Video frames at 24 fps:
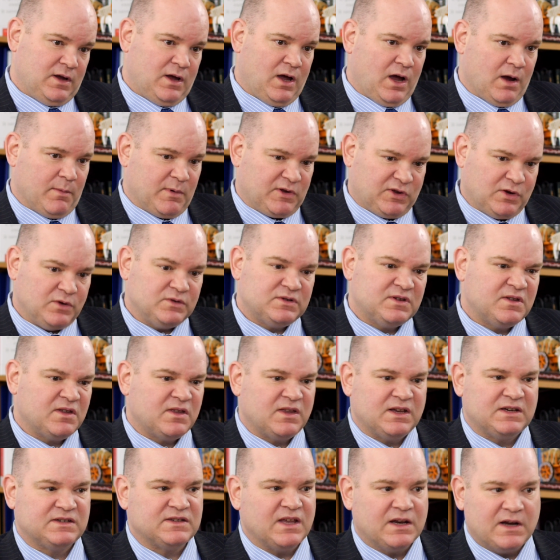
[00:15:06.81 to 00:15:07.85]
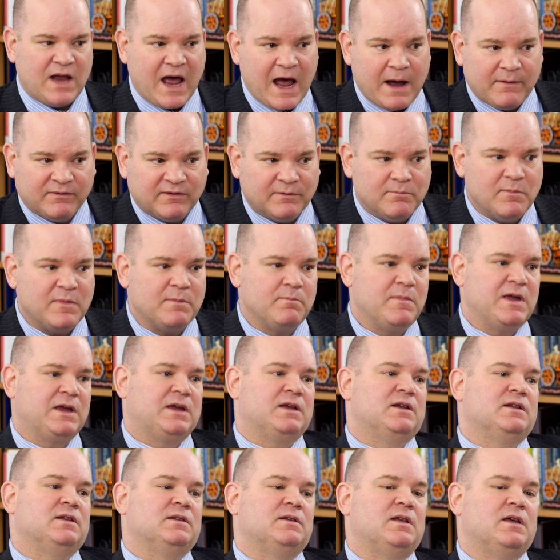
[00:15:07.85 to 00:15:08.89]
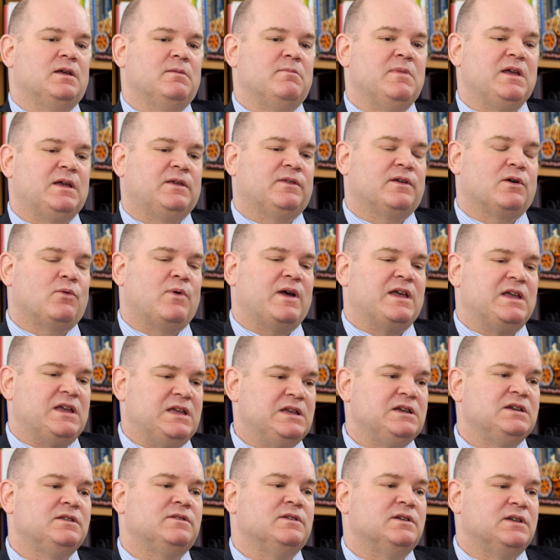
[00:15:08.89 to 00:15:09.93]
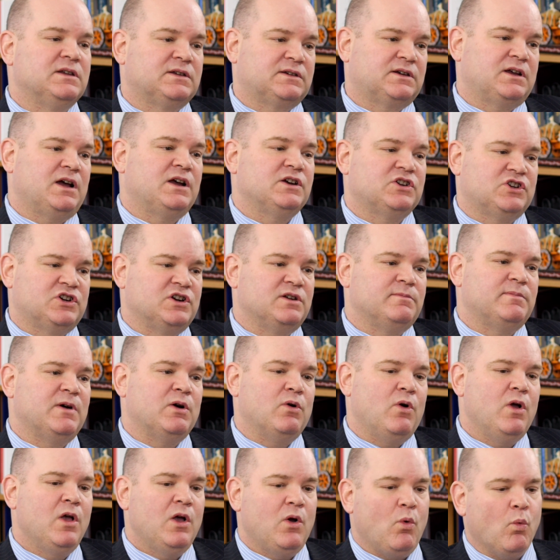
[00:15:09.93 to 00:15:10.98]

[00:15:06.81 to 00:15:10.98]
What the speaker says: But those are the things that have to make their way into the discussion about